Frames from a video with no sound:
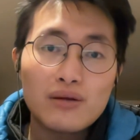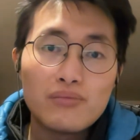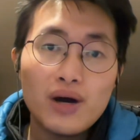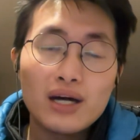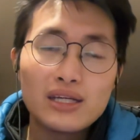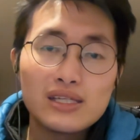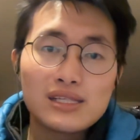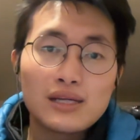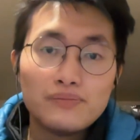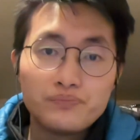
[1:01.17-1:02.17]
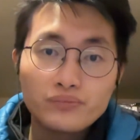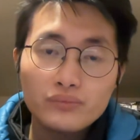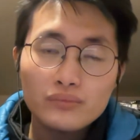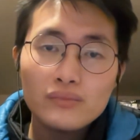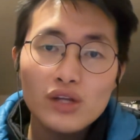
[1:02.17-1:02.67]
bodies,
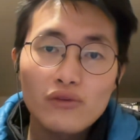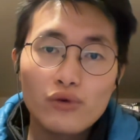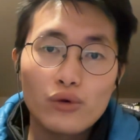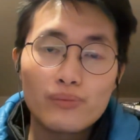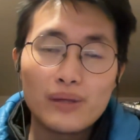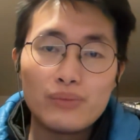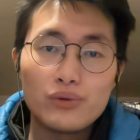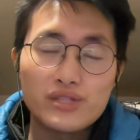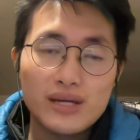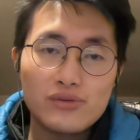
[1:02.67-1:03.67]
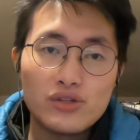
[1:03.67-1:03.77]
for people with type 2